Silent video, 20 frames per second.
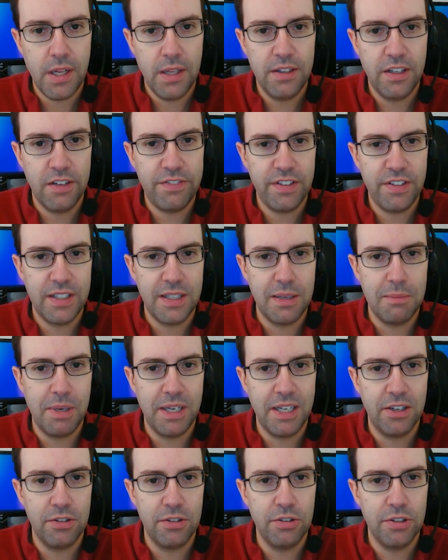Definitely a
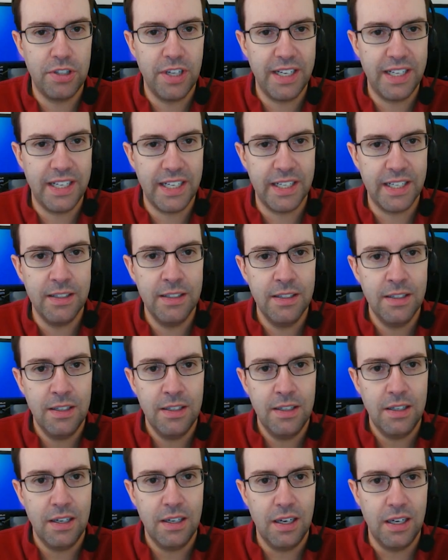big undertaking.
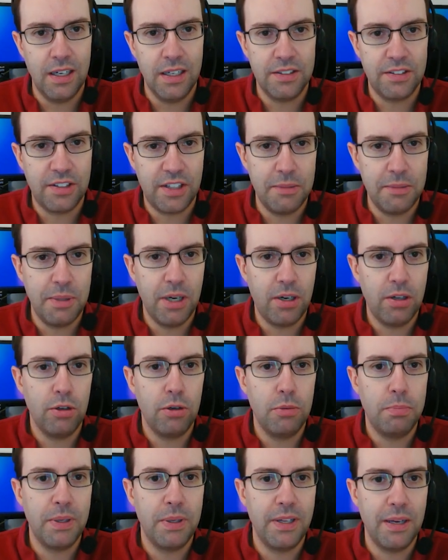It's going to be all
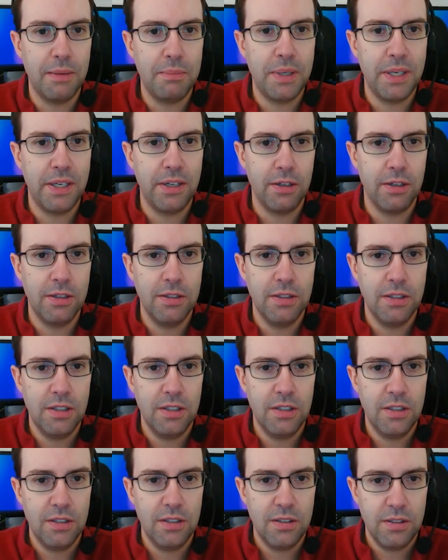opened up here
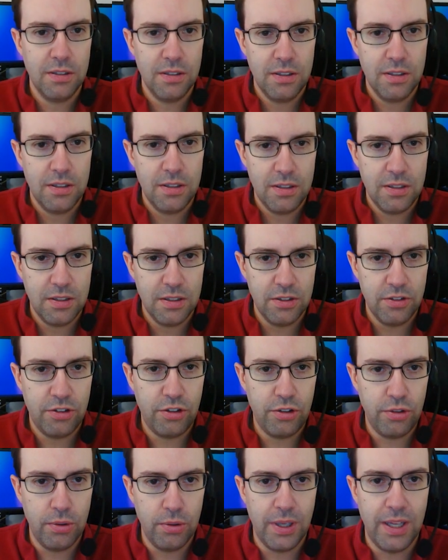
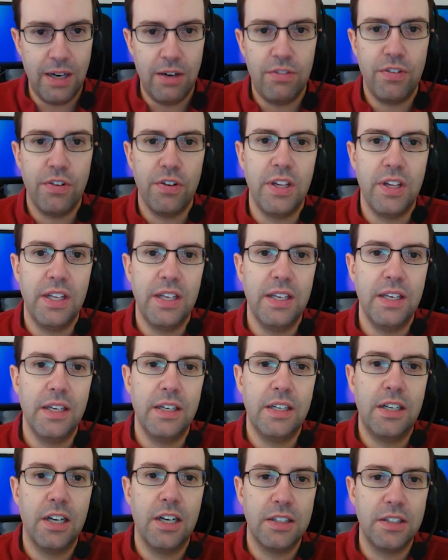to allow for
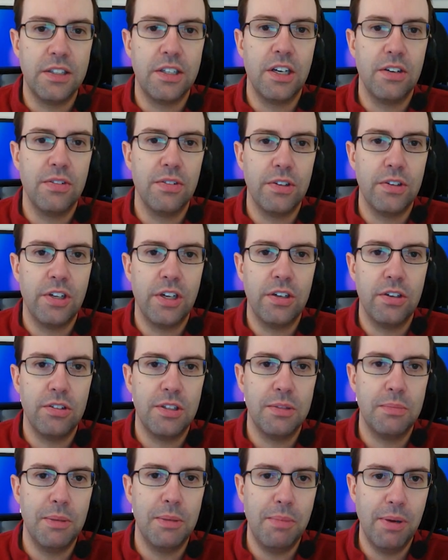the cut and cover tunnel
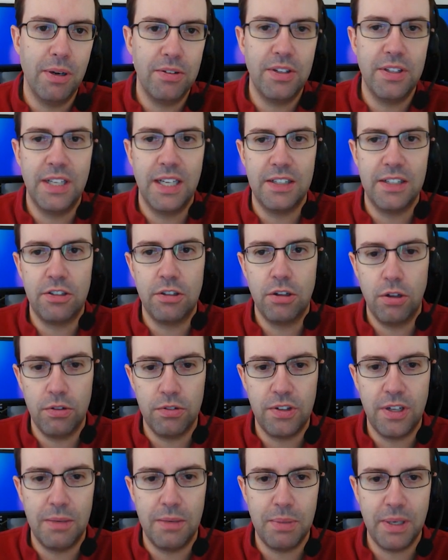to be built and then
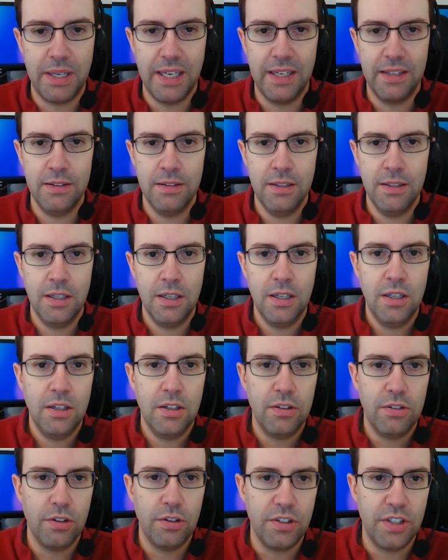closed up again.
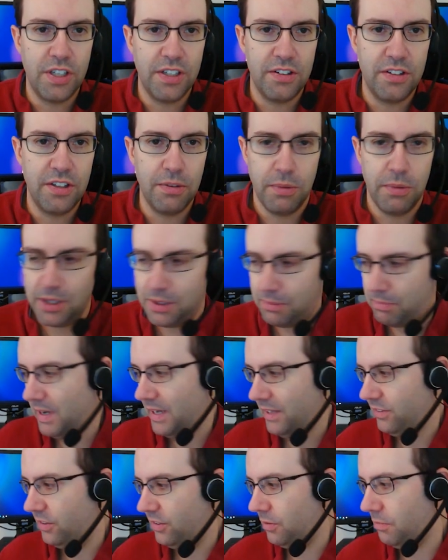So as you can see, it really
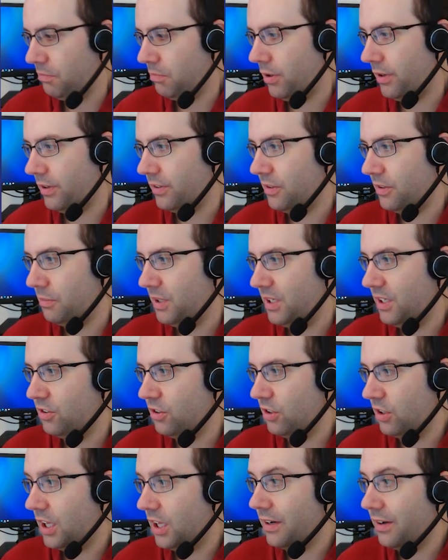passes in proximity
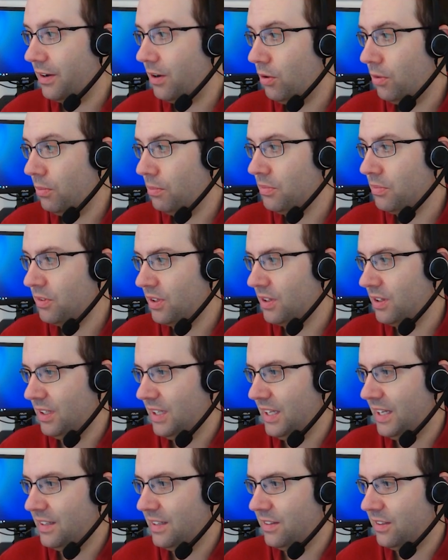to a lot of homes,
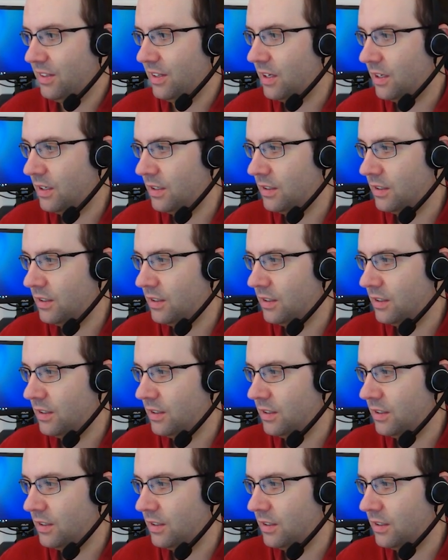and